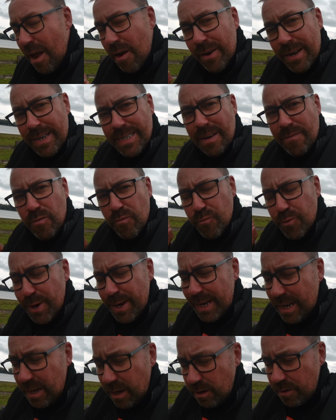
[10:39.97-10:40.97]
And I need to have a
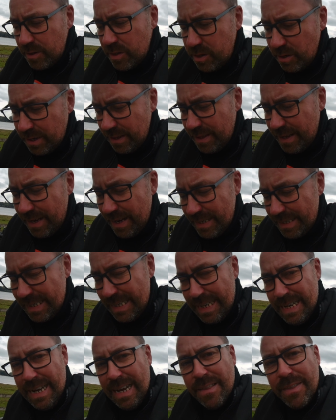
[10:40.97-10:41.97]
really close look at
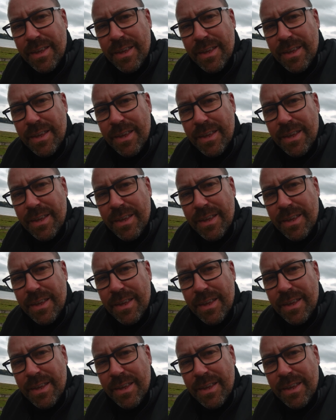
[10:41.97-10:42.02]
this.